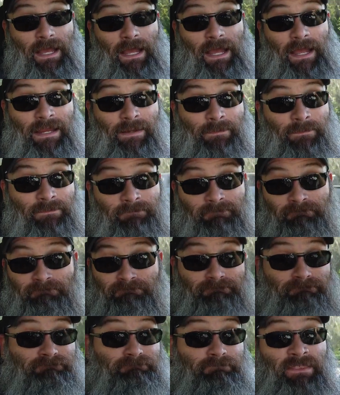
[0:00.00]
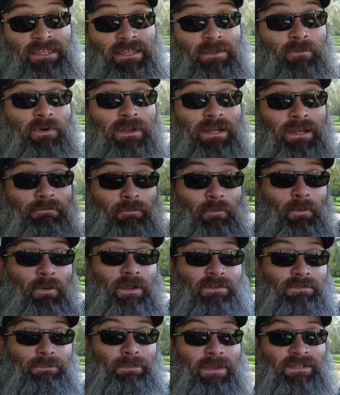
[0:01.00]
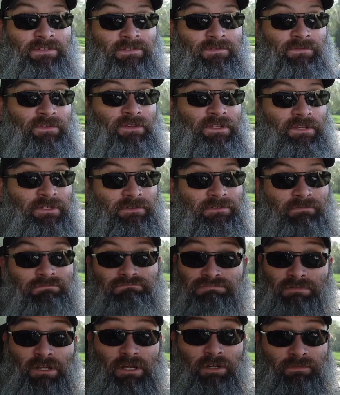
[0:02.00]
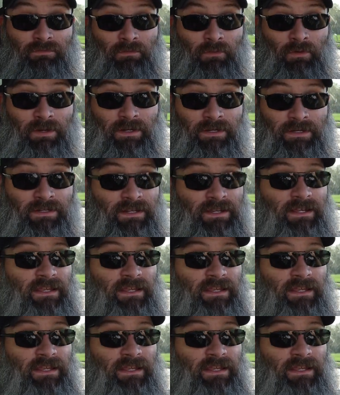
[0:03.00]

I think whatever works best for you, go for it.